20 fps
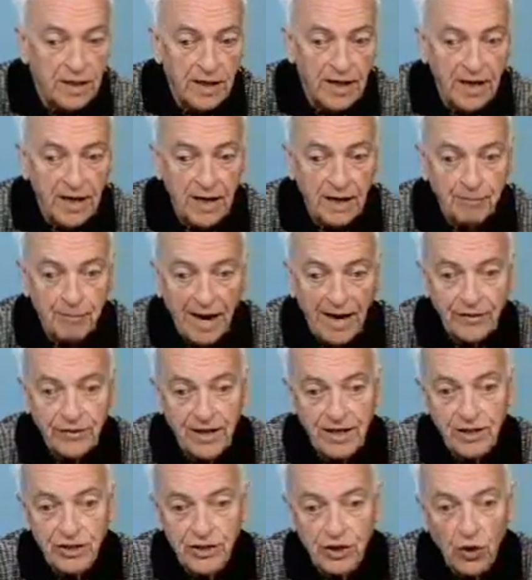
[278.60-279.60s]
And by
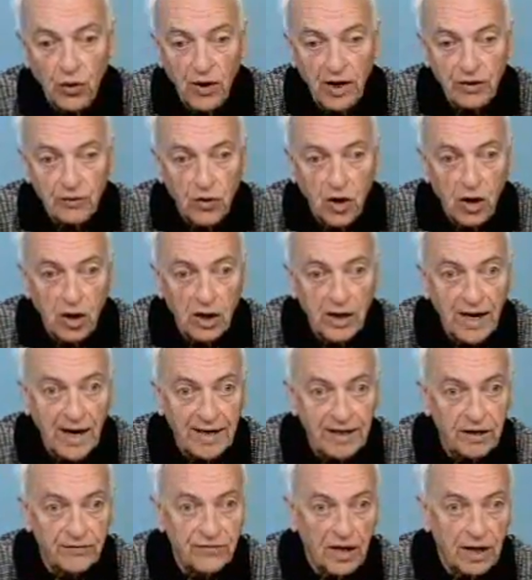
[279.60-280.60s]
things going wrong, I
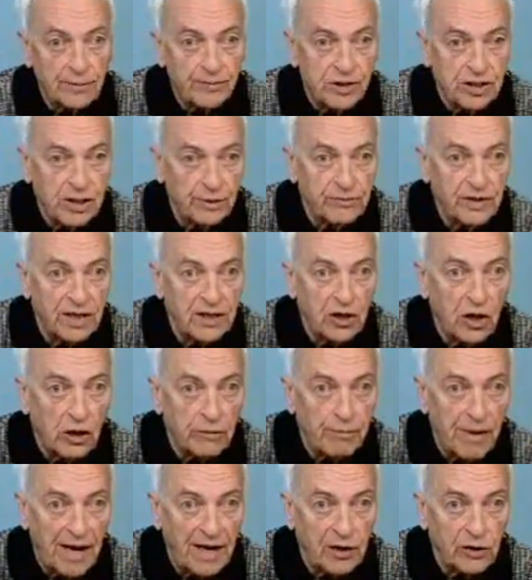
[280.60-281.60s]
developed something called
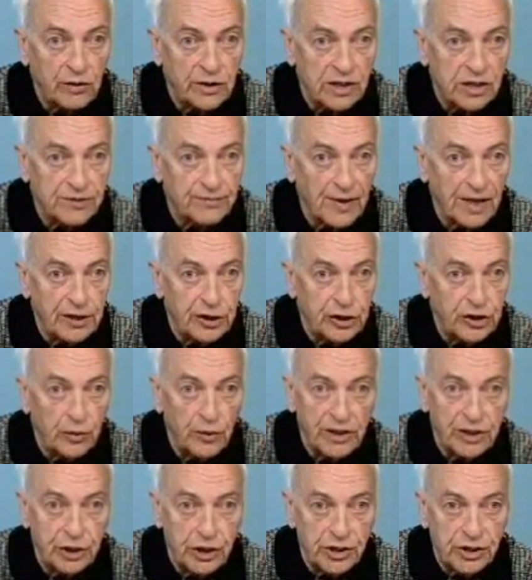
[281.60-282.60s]
myelodysplasia,
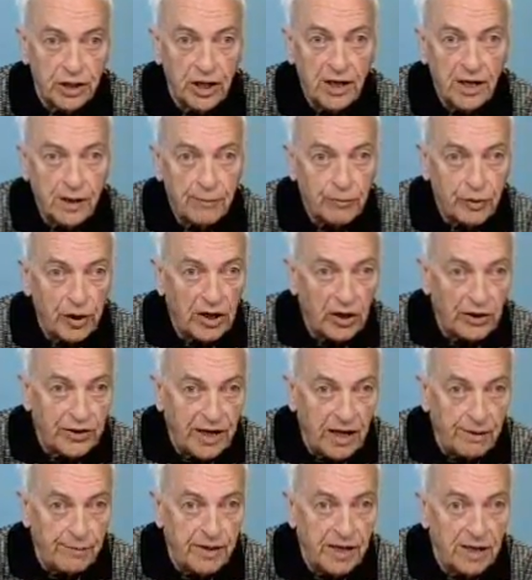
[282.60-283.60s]
which is
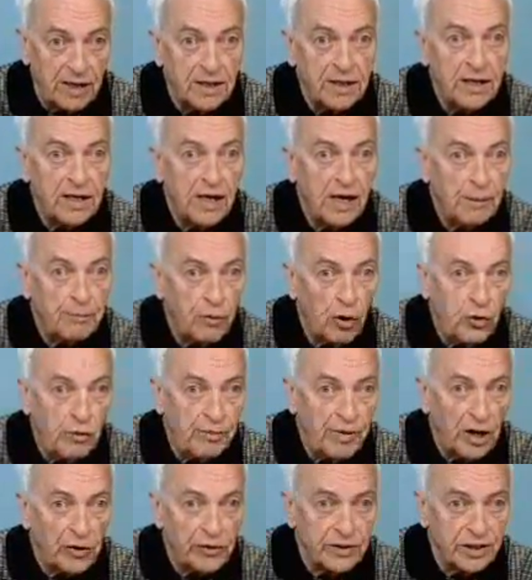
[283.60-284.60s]
pre-leukemia, a bone
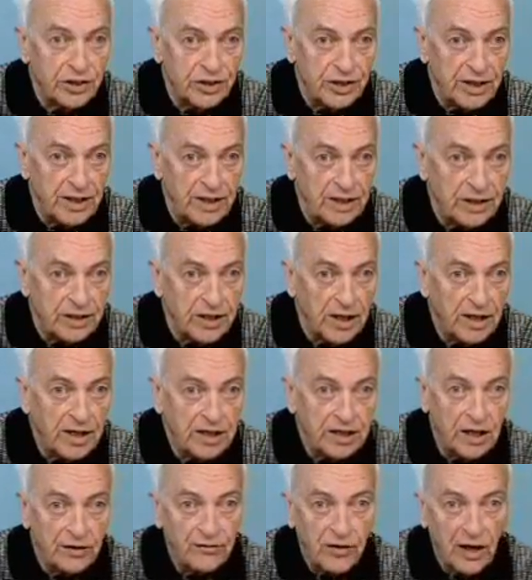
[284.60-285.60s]
marrow disease,
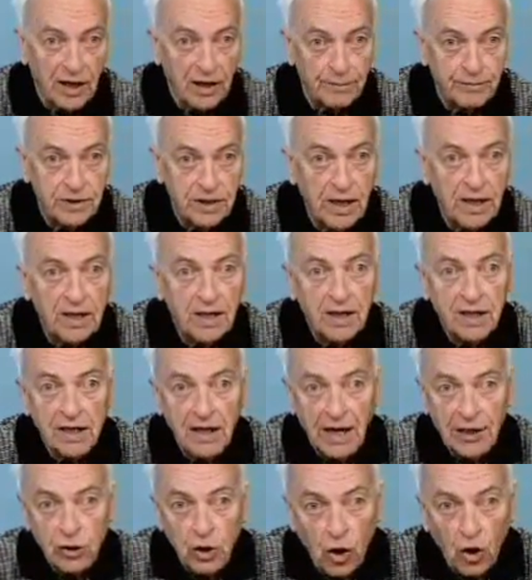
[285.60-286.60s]
developed
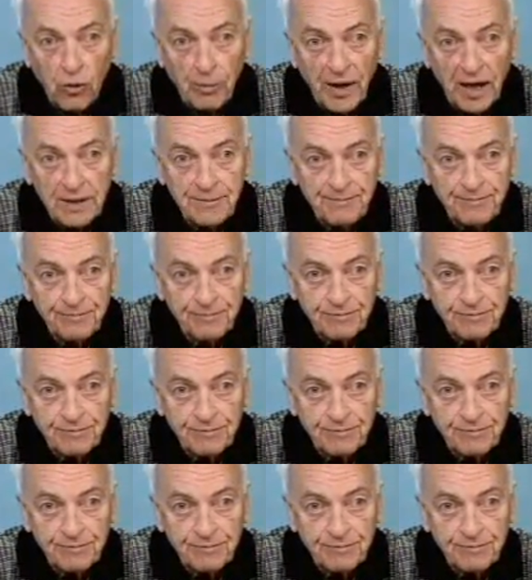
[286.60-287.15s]
glaucoma.